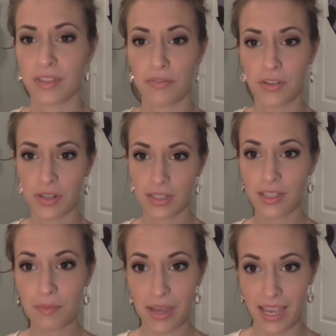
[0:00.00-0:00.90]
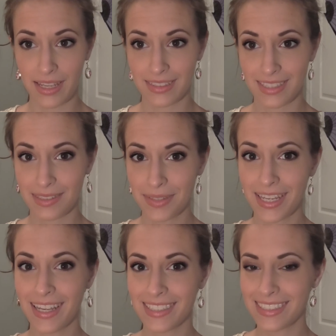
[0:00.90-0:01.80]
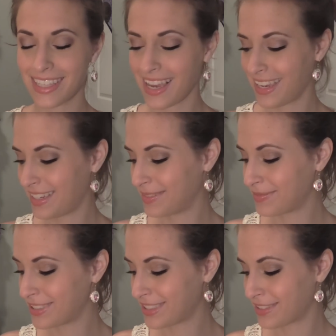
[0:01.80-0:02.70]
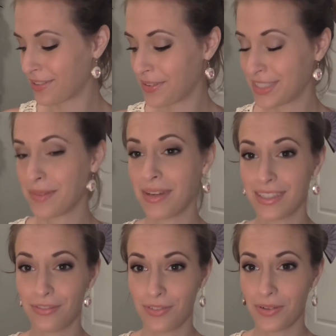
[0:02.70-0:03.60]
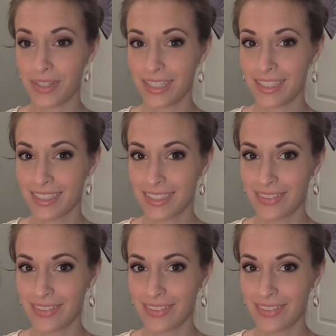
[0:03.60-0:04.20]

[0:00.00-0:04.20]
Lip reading: If you hear a little bang, that's because I am just throwing them on the floor